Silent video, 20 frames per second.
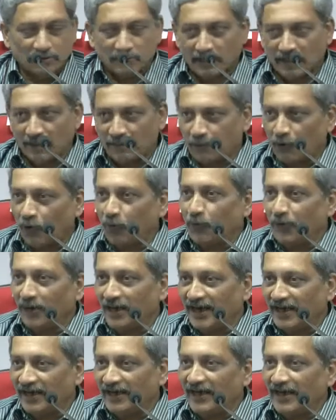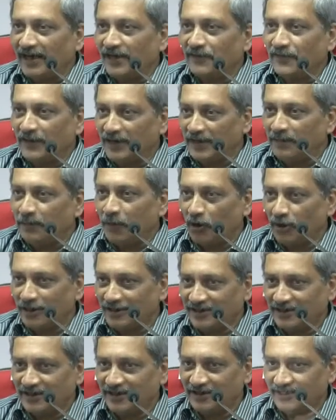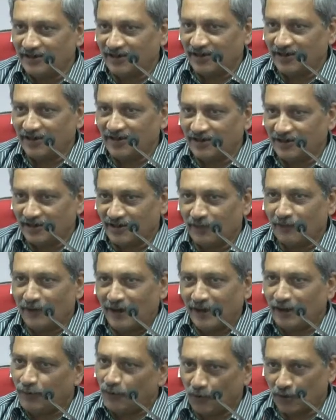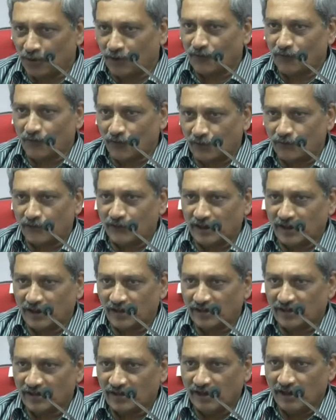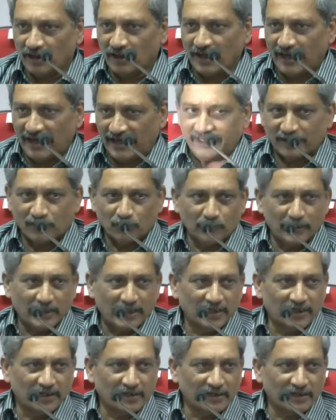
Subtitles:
appropriate that if any policy decision is required, the vote of confidence had to be